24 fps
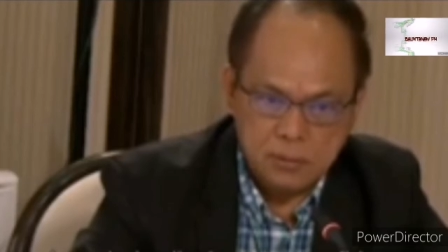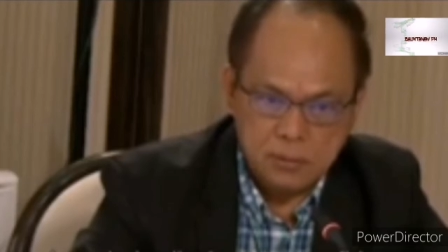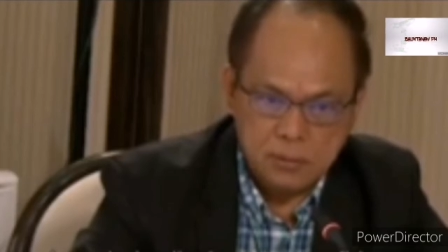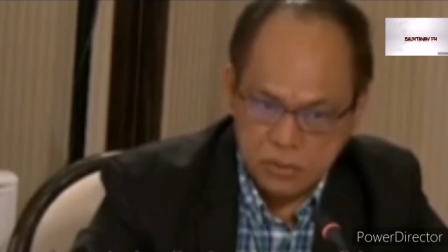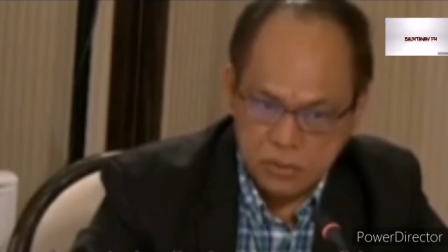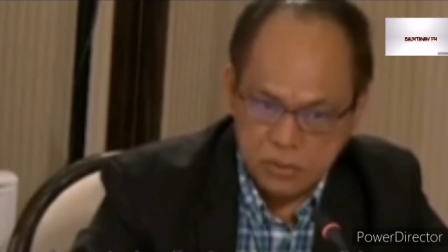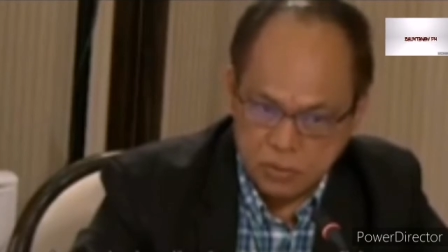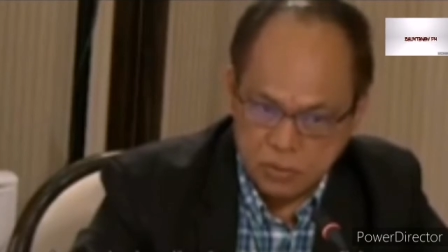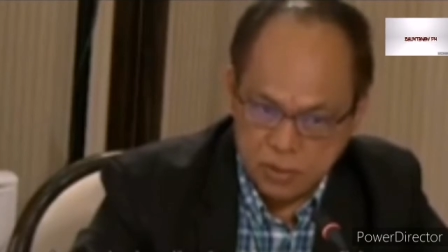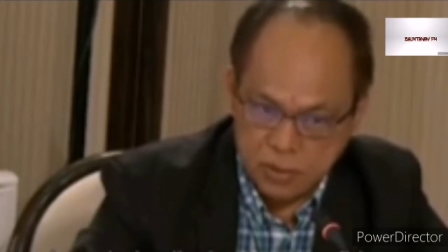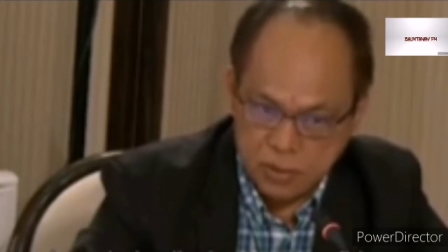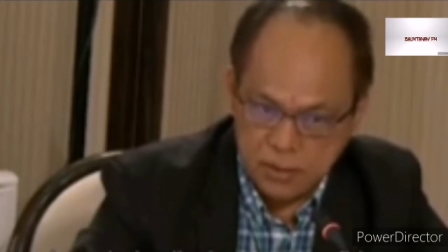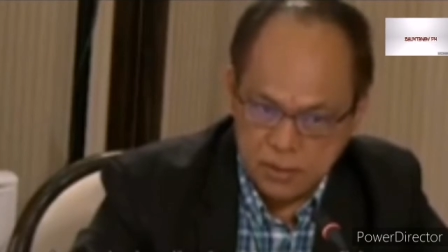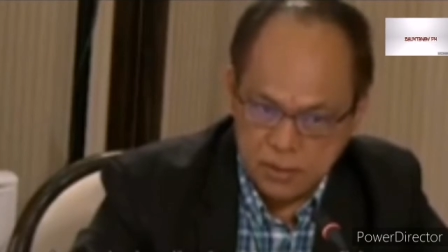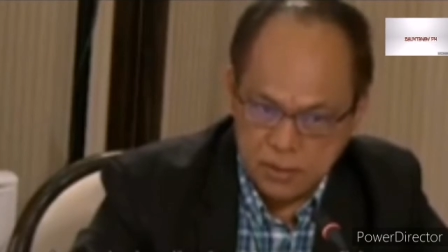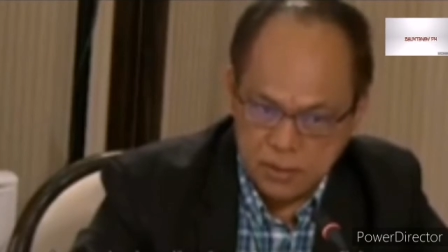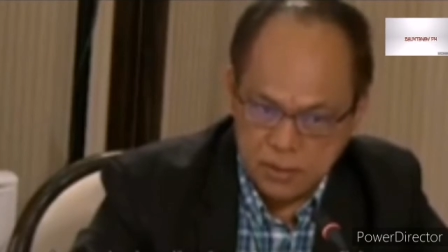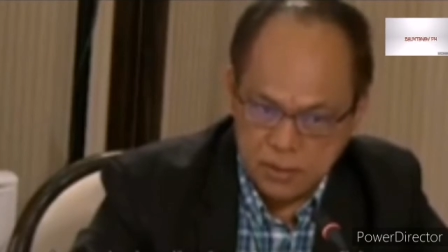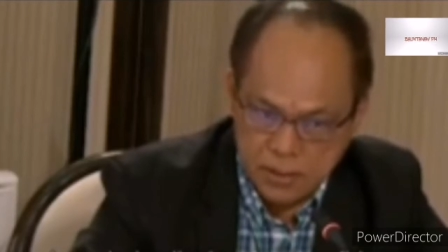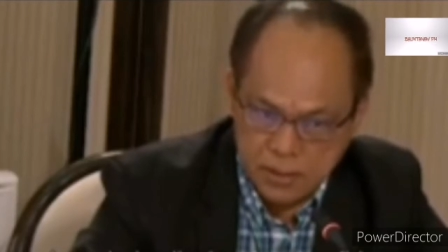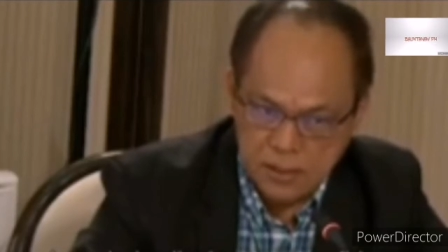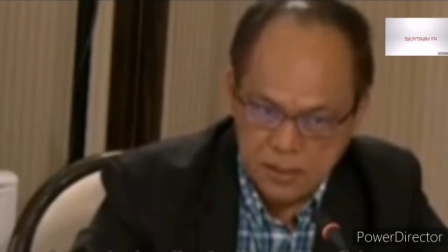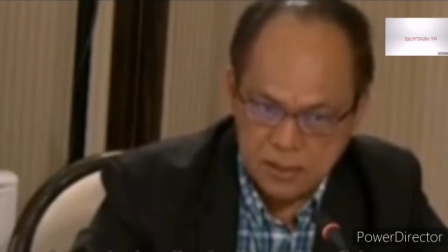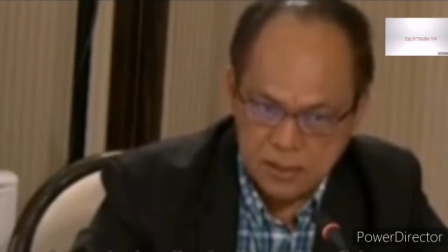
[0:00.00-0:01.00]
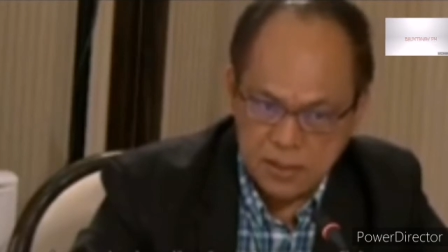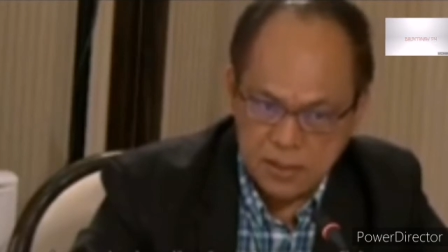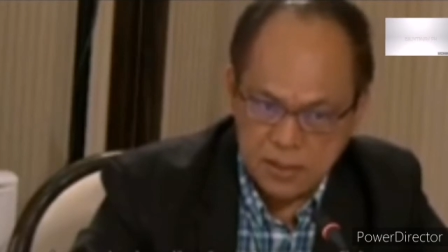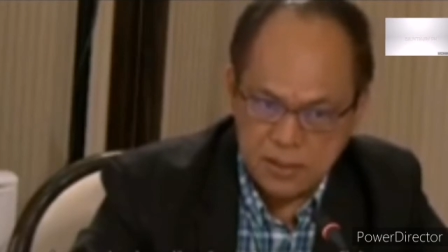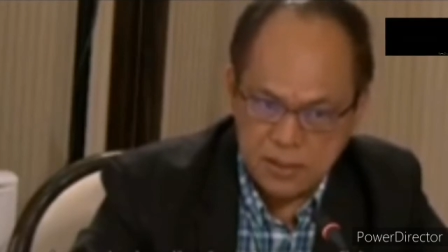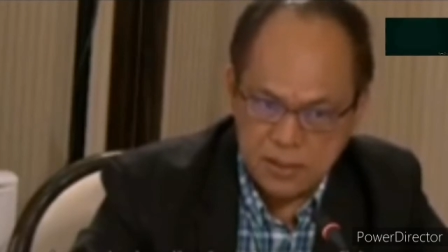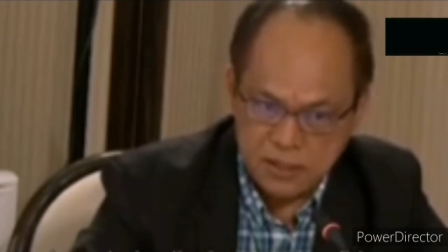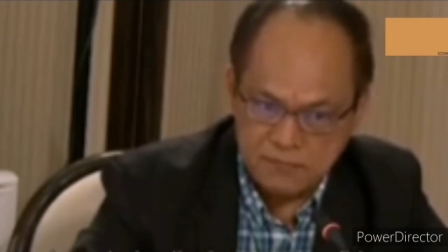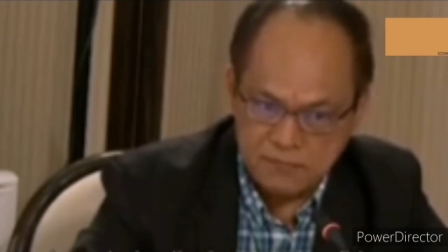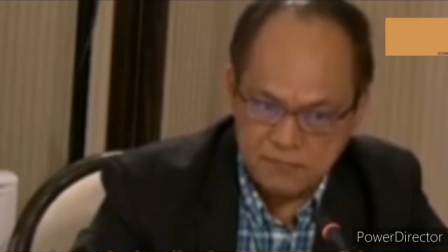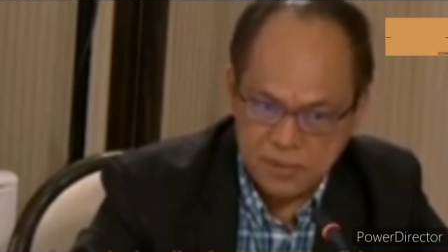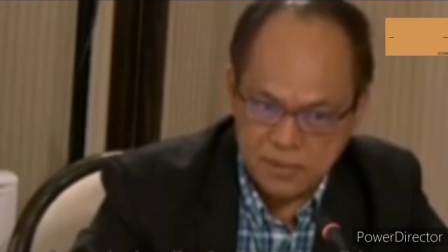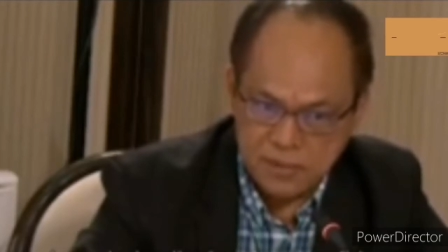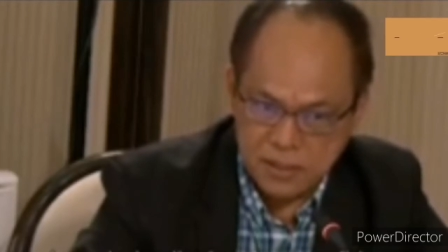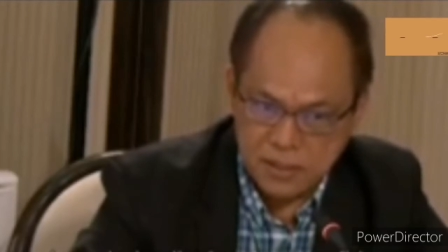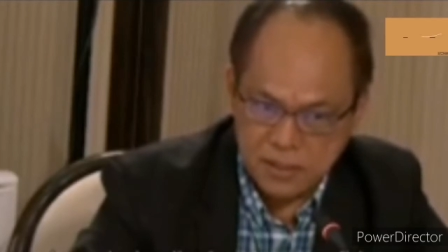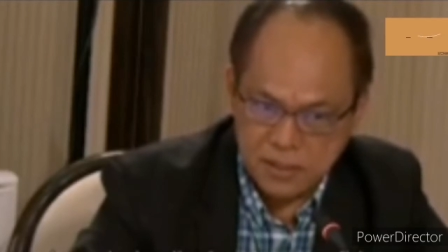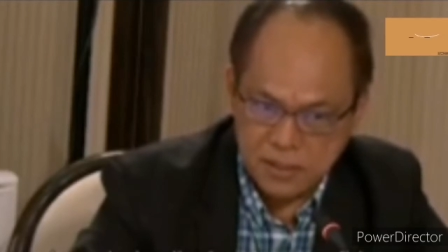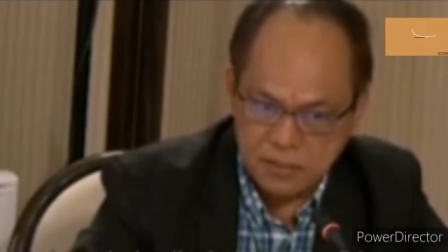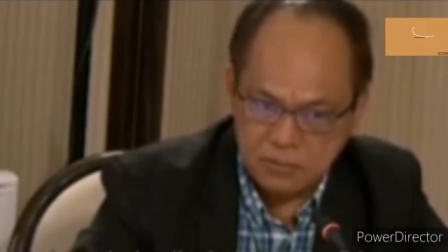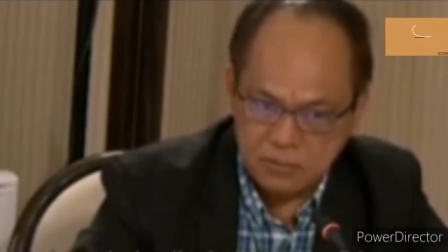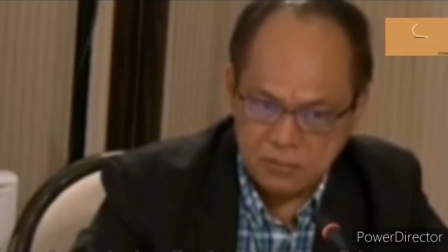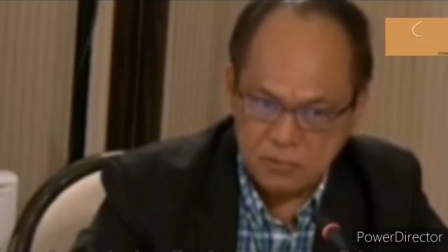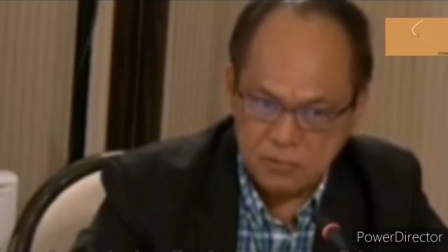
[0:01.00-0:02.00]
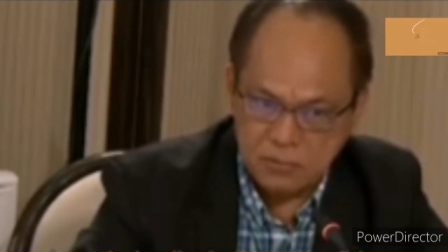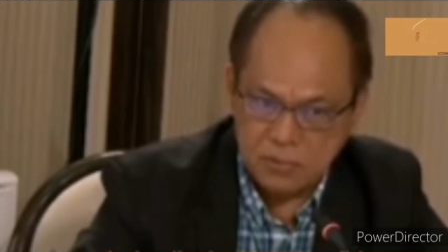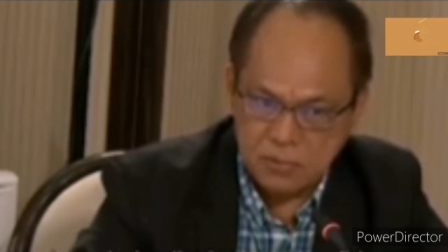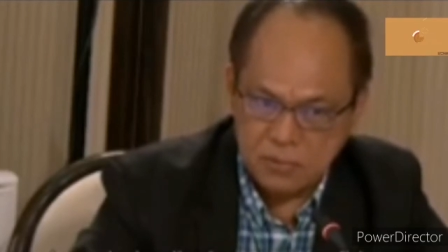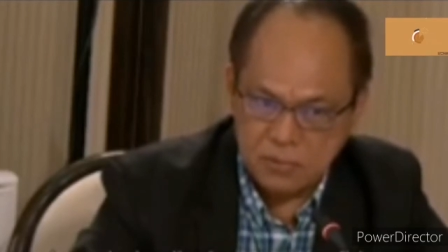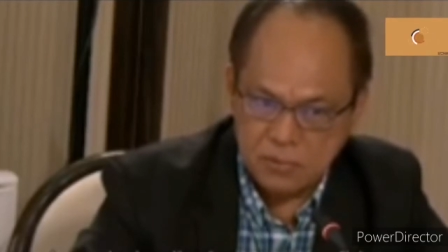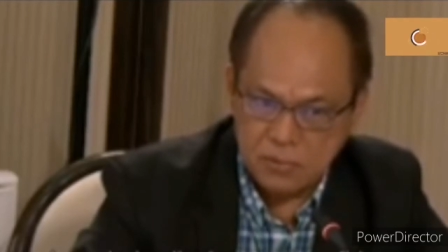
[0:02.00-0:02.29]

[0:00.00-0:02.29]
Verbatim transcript: restoring the trust and confidence to